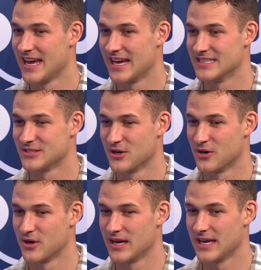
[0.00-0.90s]
And
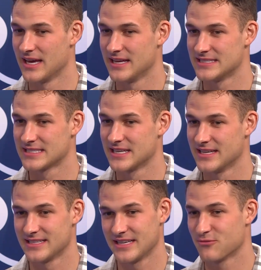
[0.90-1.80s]
so it
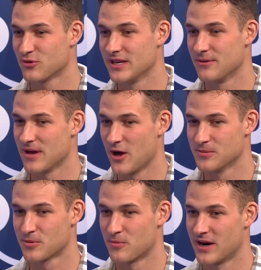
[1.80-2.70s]
really
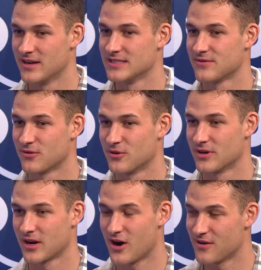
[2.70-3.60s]
helps prepare us
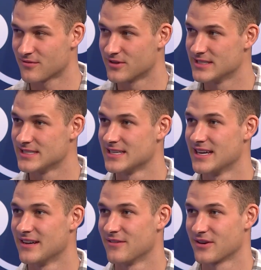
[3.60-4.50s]
for conference,
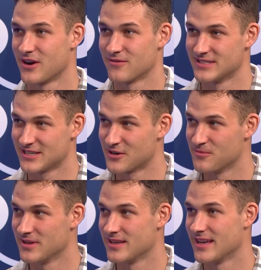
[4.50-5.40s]
for the conference
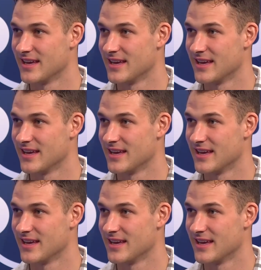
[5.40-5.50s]
tournament,